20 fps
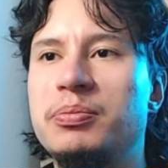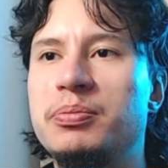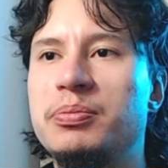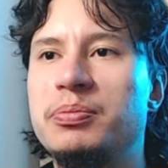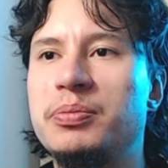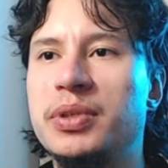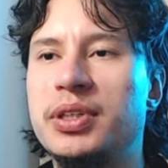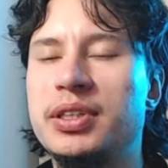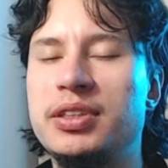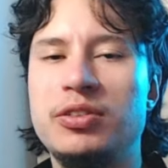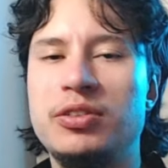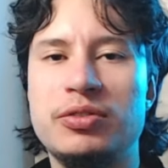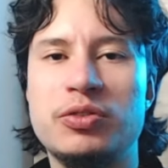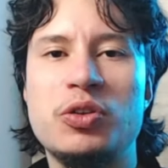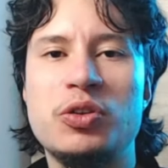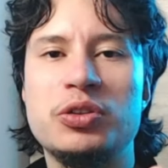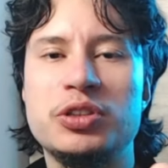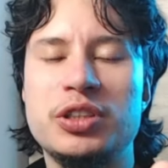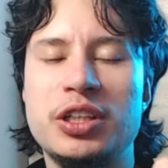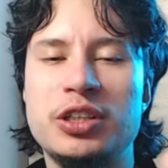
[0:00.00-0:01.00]
But of
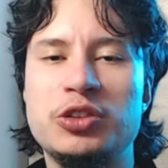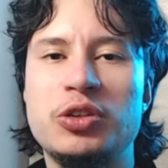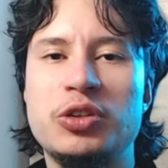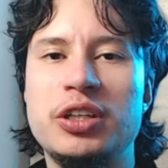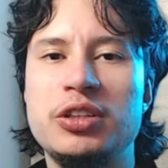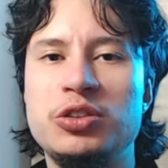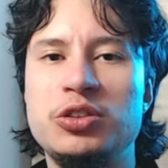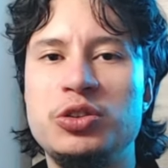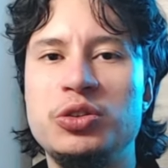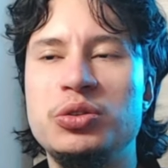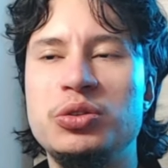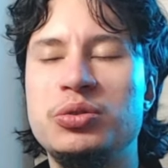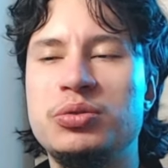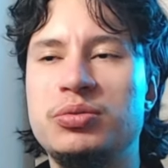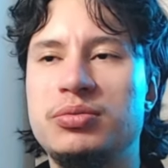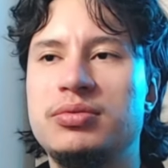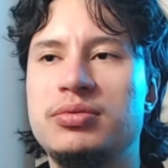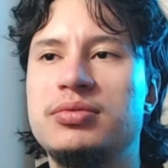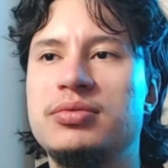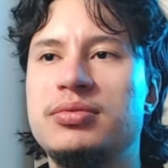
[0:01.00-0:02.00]
course, I try to do,
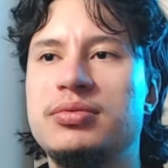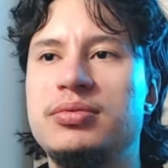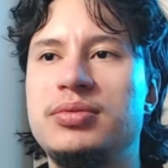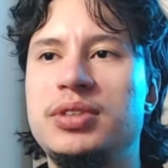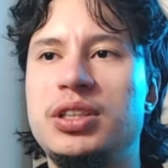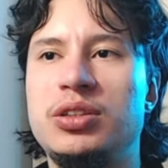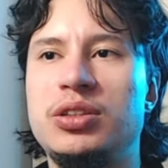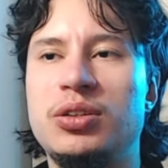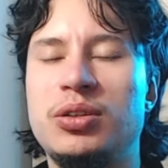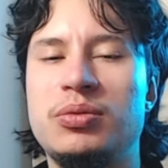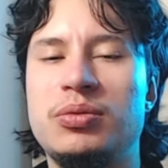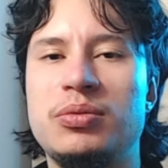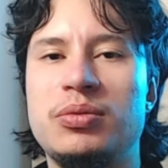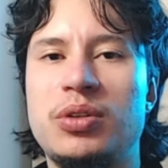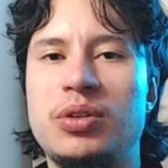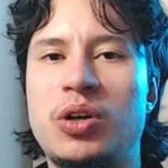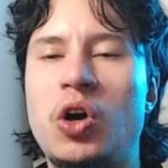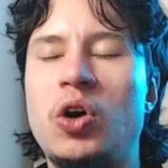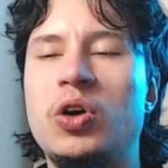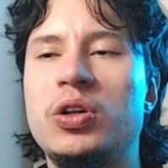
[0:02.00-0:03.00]
you know,
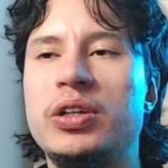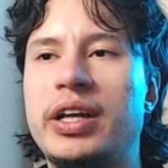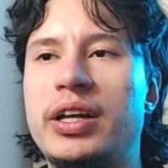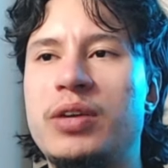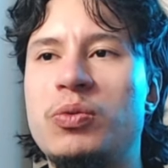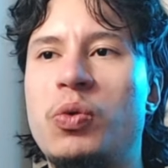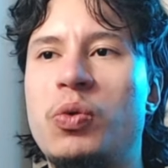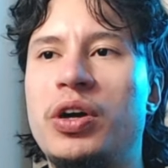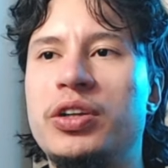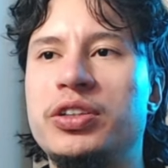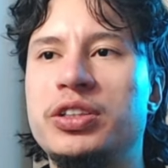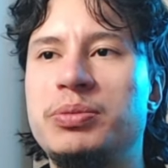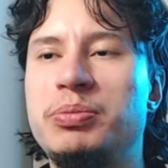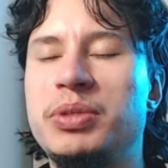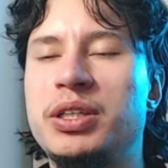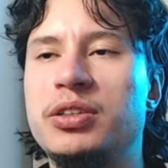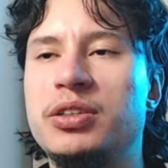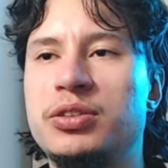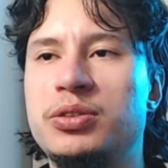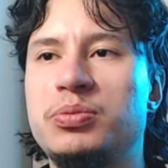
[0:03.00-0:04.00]
all at once
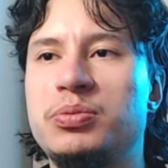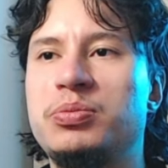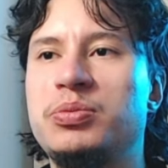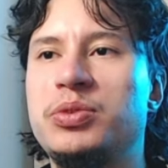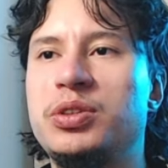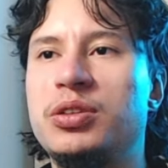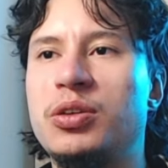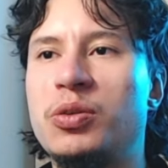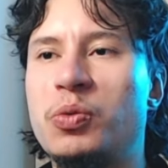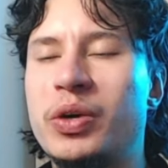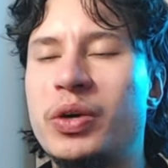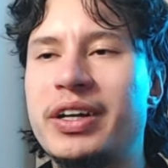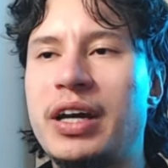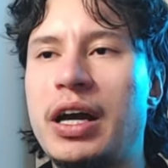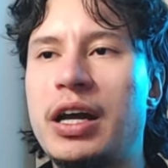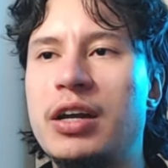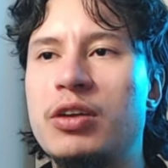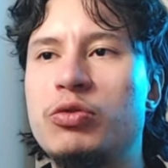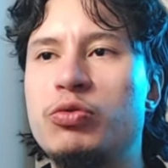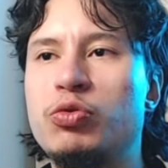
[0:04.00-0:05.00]
because, you know, what
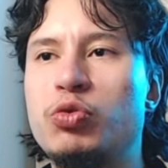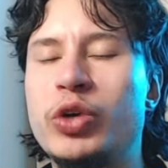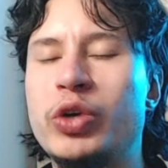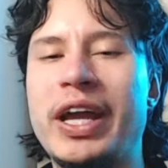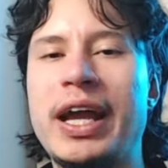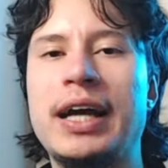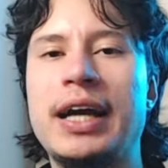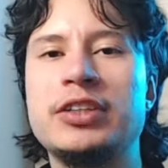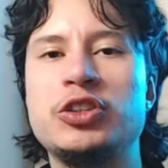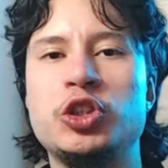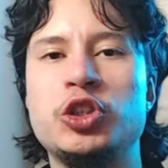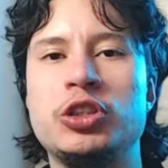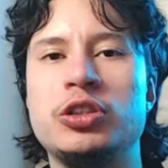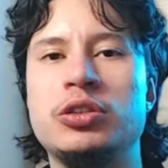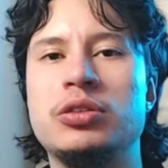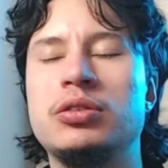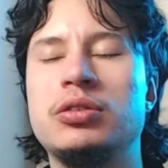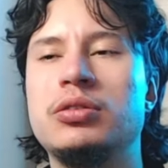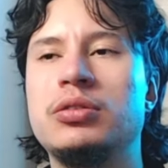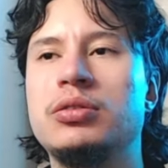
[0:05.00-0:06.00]
kind of reaction
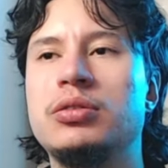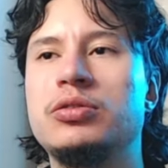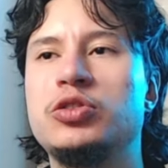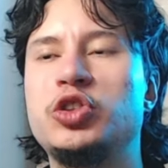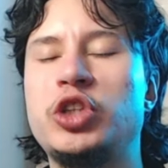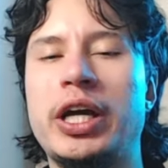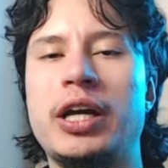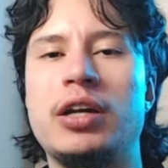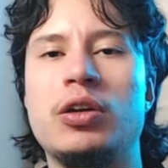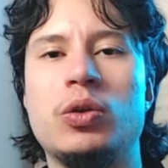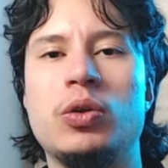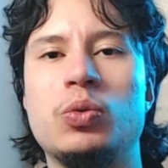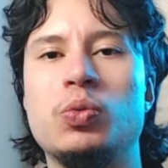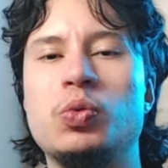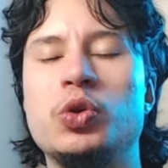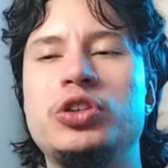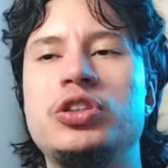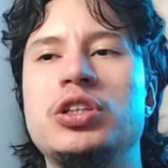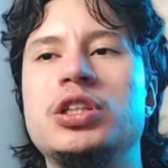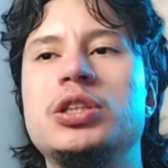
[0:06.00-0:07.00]
channel
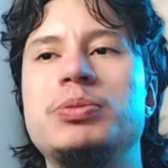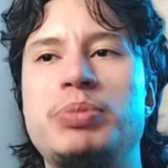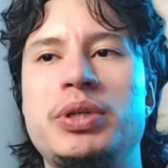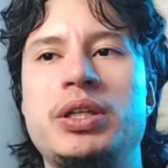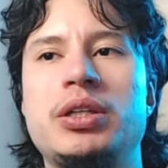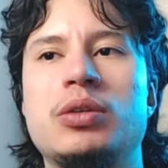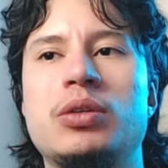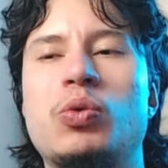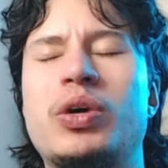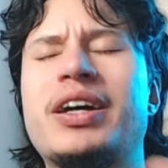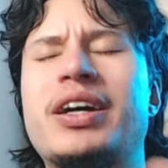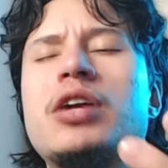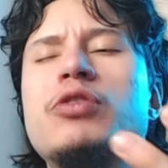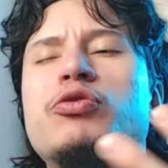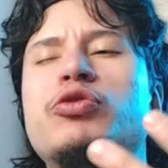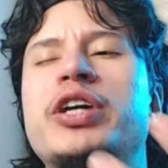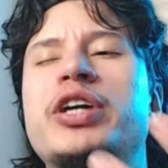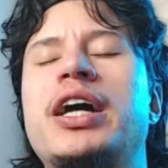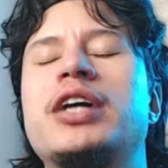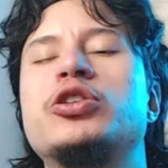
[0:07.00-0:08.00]
would this be? What kind of
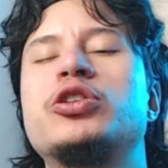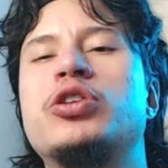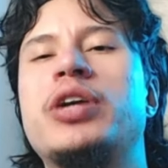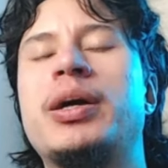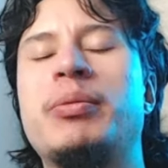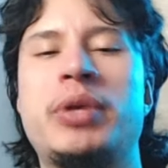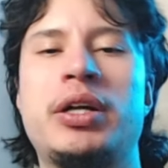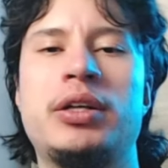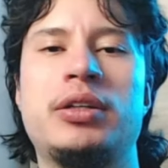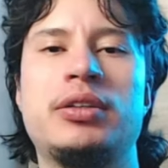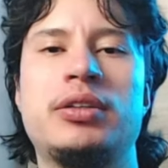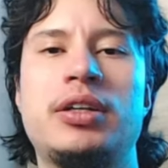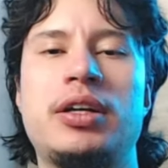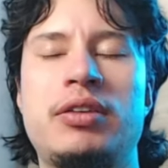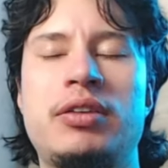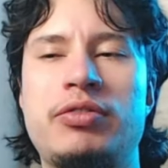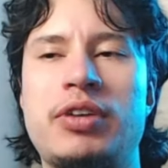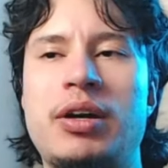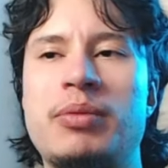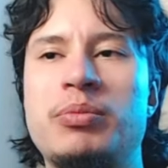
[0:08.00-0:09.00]
reactor am I
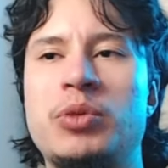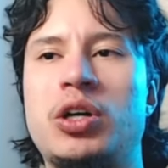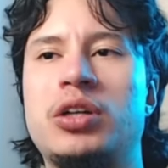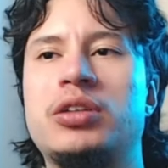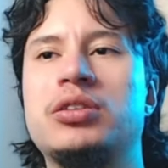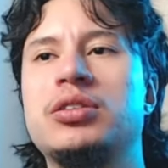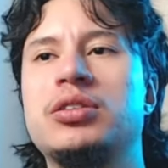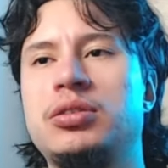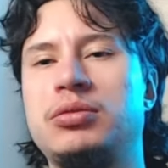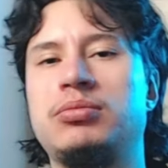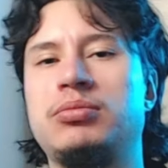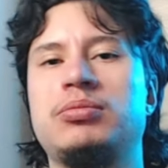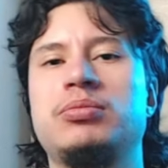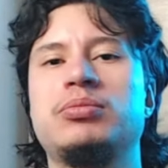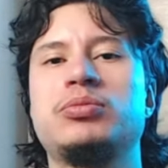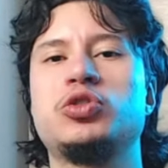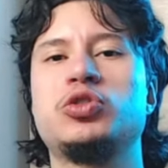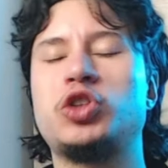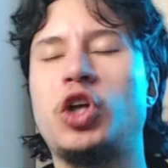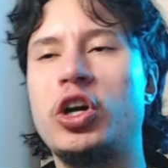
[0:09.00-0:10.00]
if I'm not
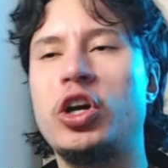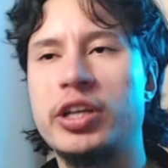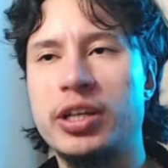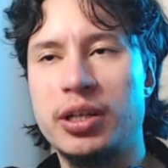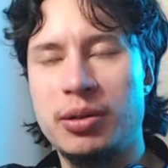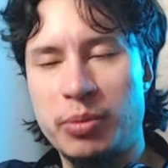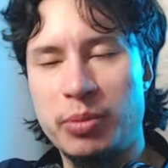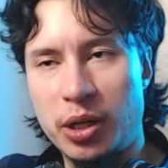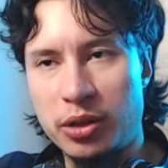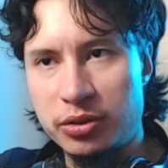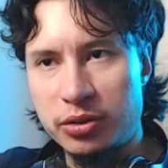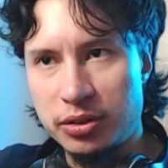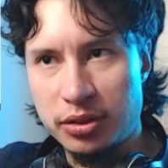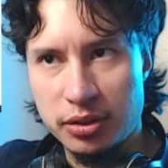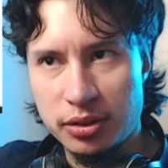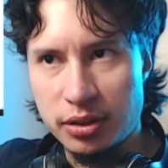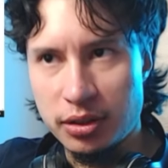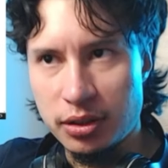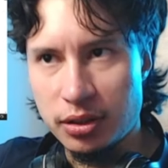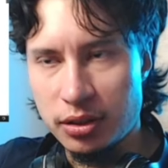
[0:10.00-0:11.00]
talking about
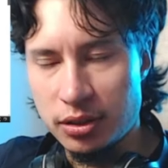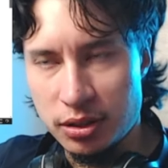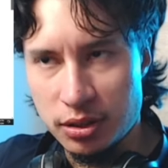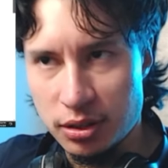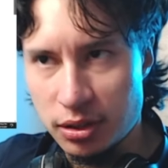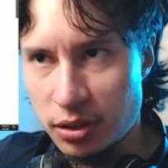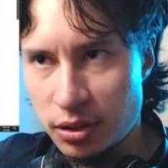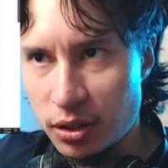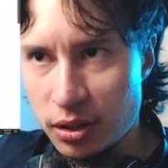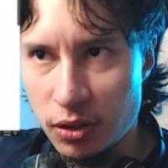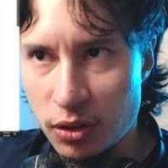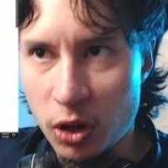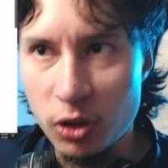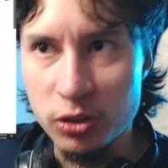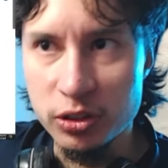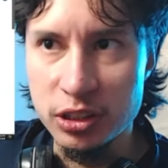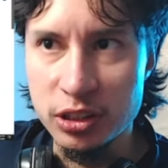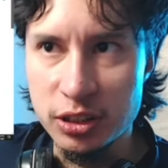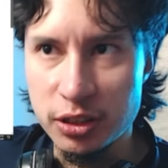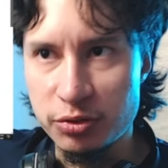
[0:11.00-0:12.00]
uh, all
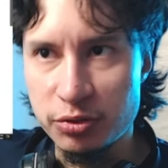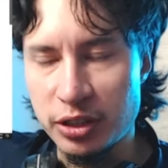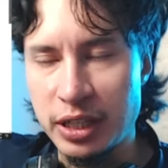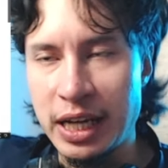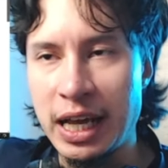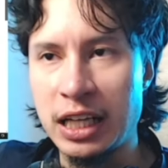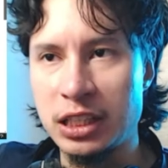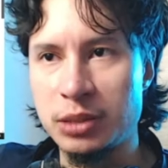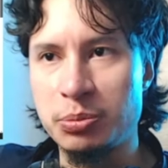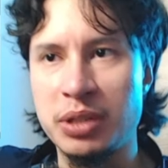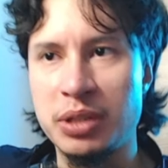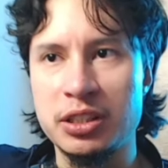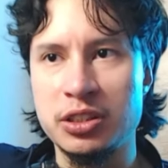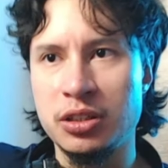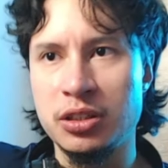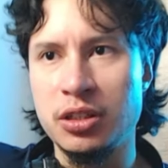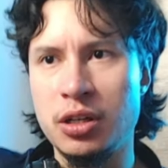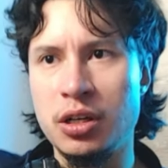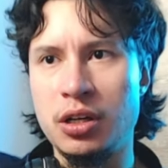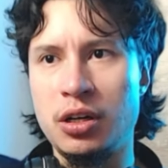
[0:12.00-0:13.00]
the different aspects
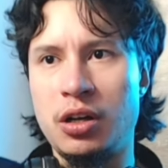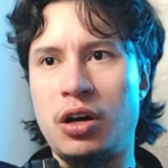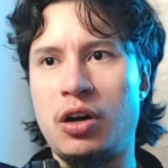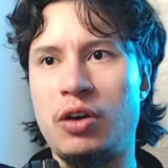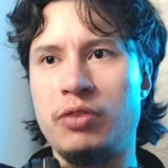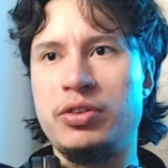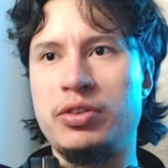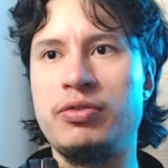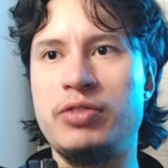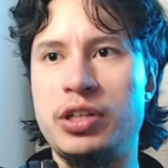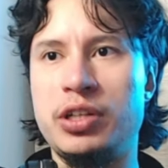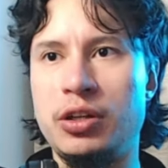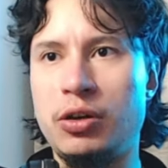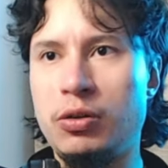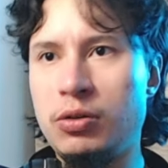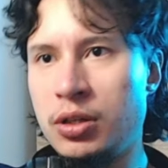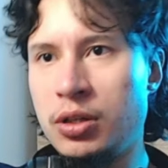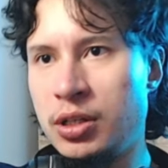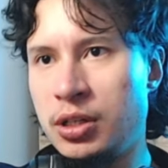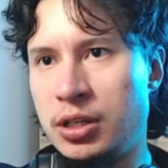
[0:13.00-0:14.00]
of the video?